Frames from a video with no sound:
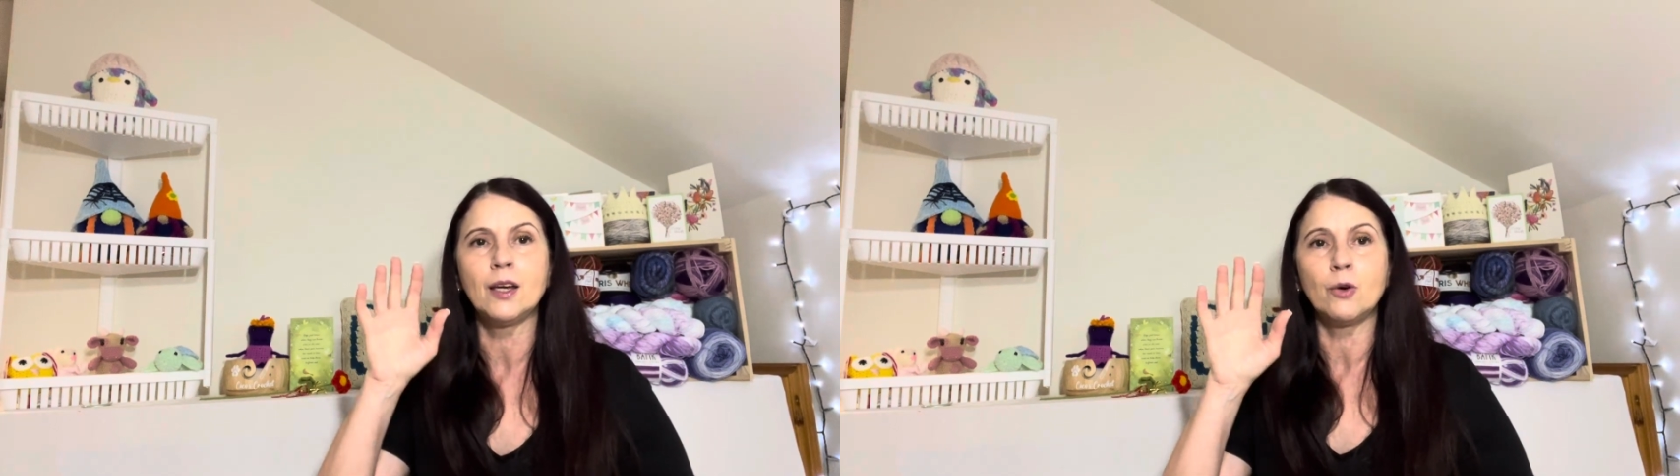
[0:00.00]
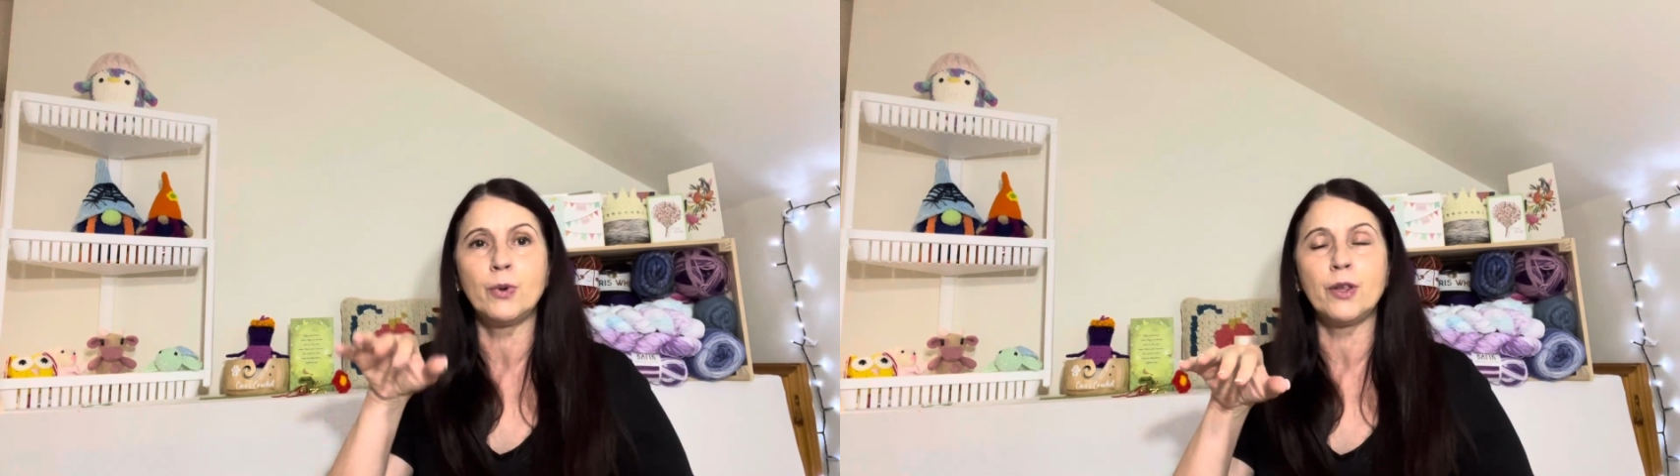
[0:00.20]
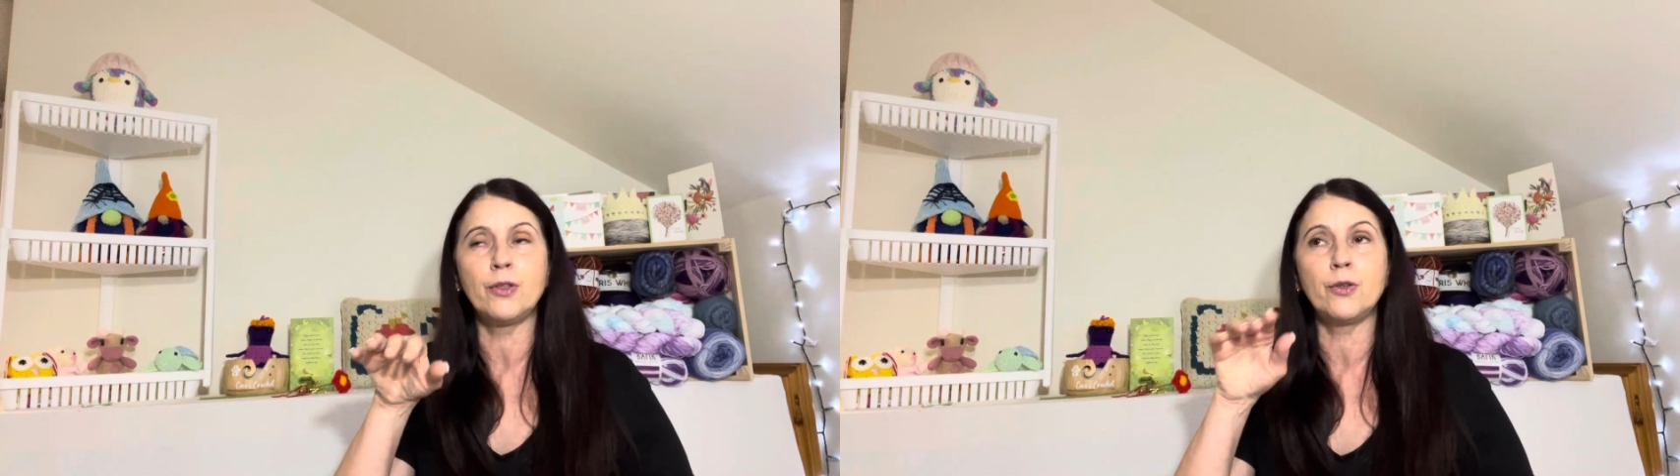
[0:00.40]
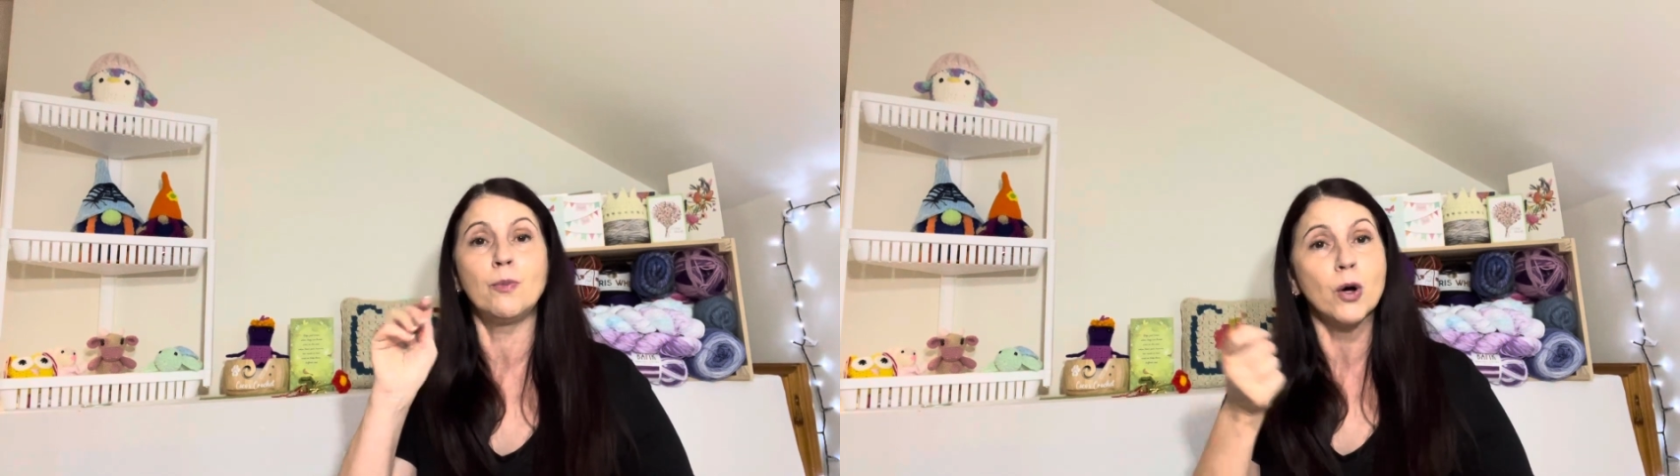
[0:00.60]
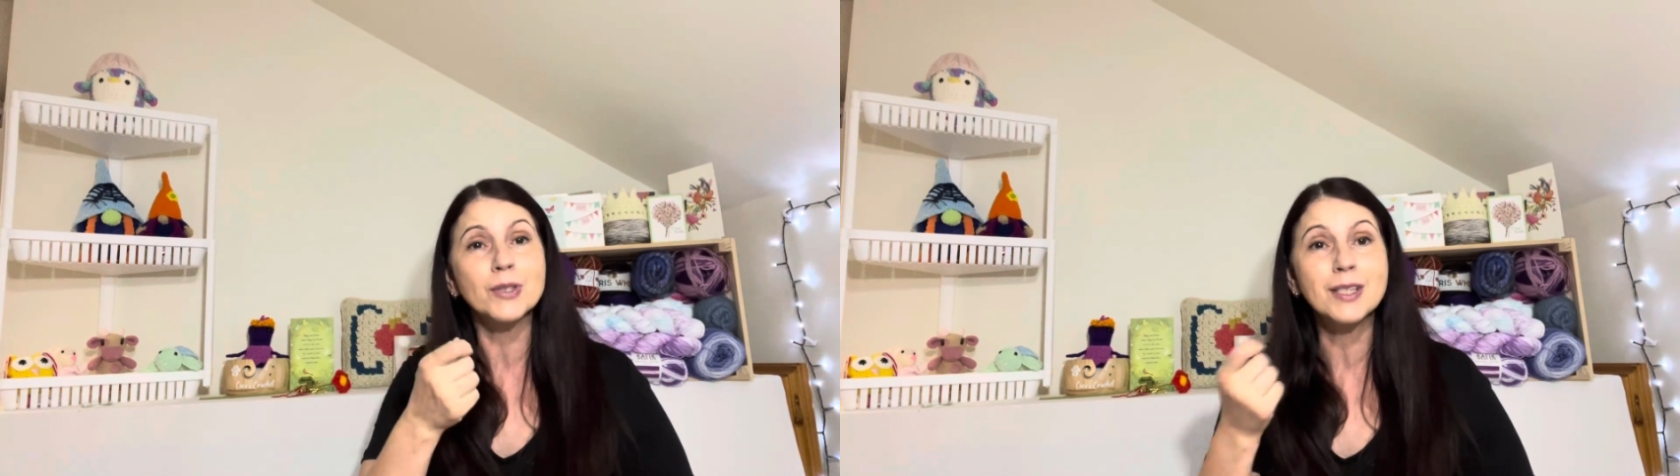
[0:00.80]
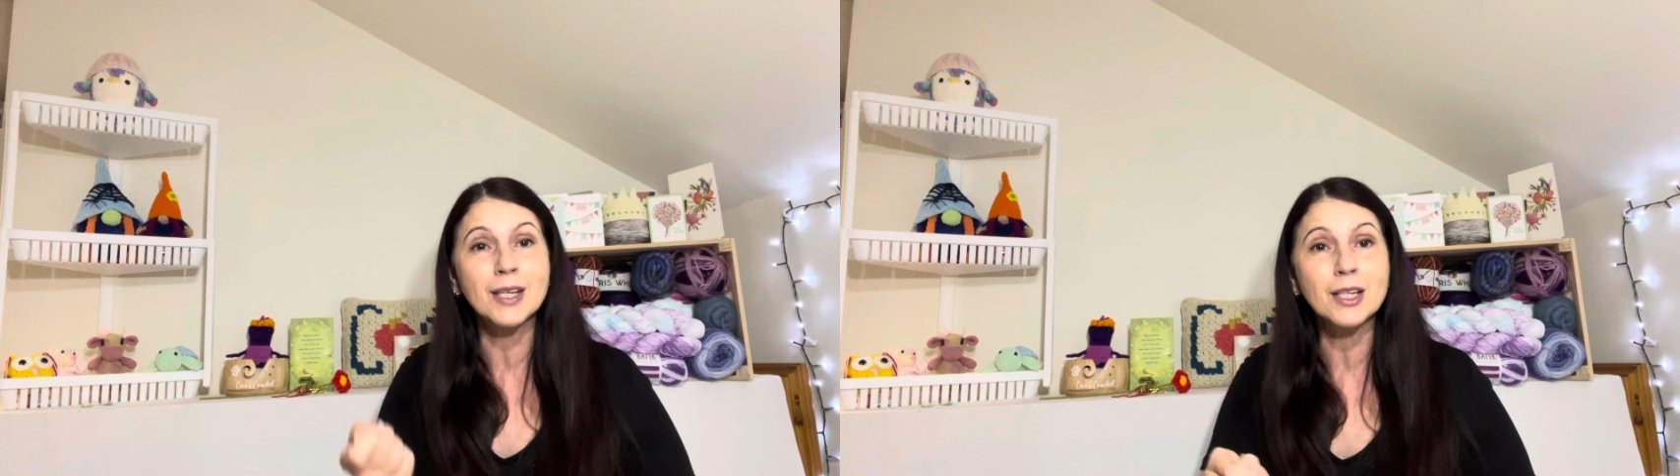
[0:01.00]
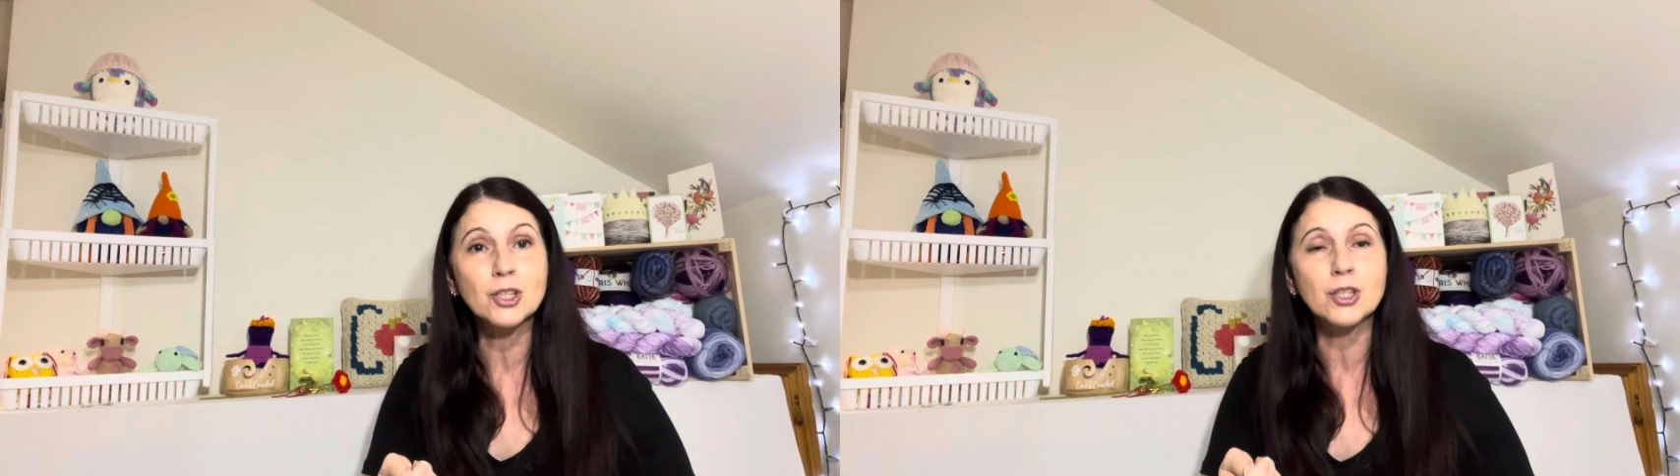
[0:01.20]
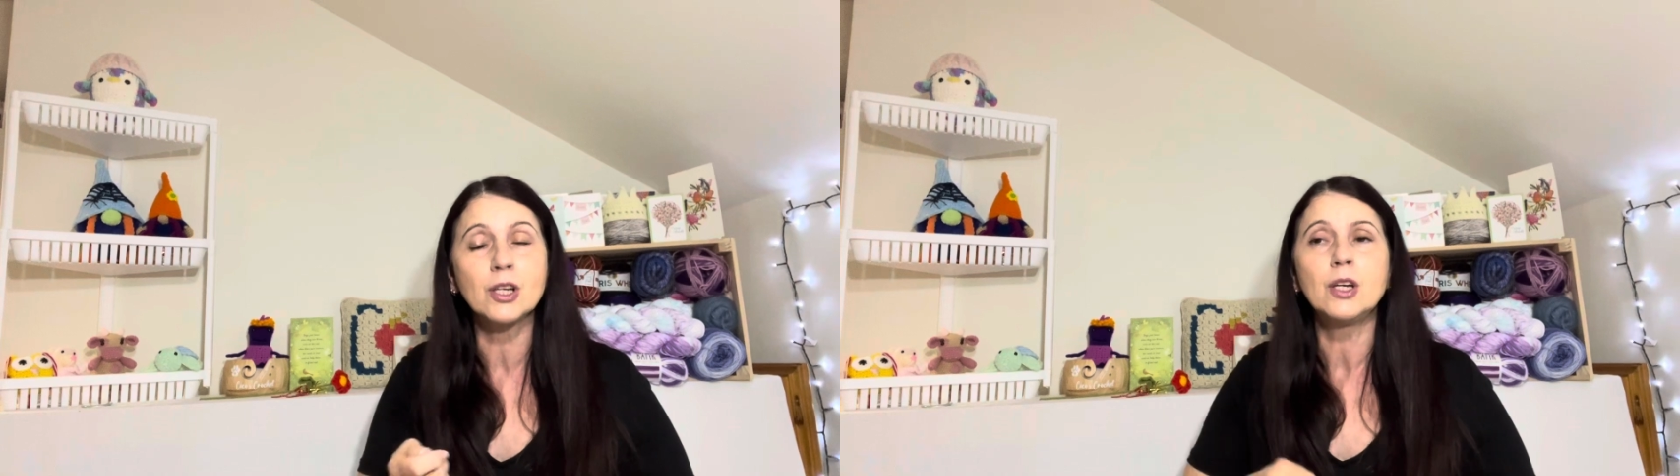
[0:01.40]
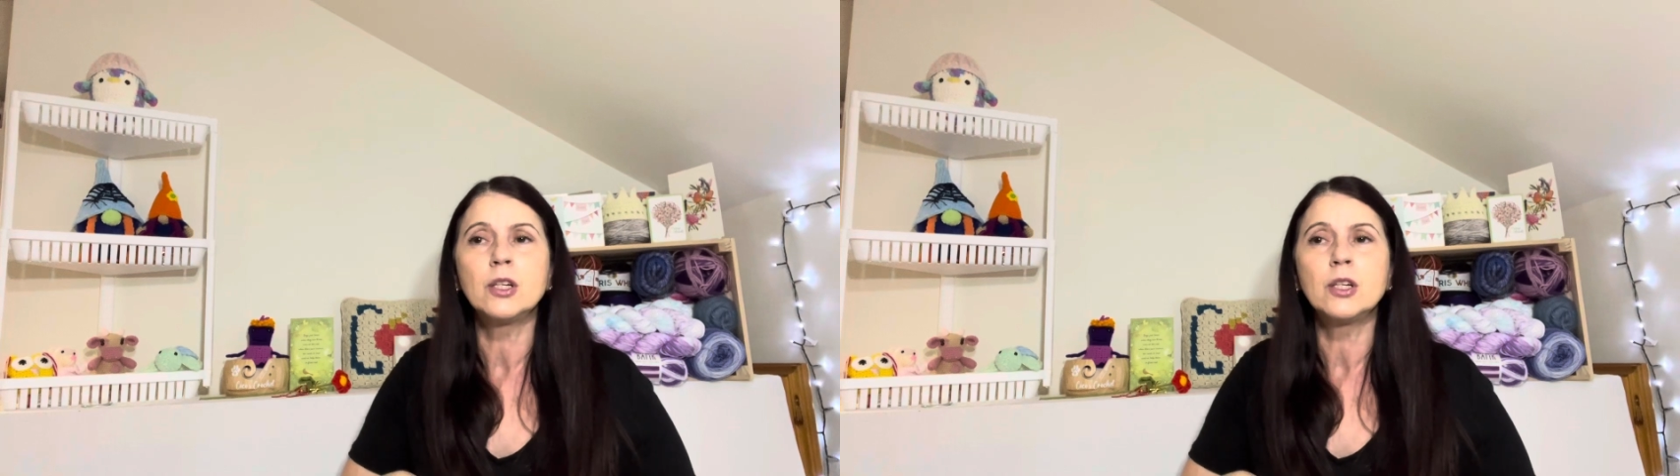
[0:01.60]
with the moss stitch,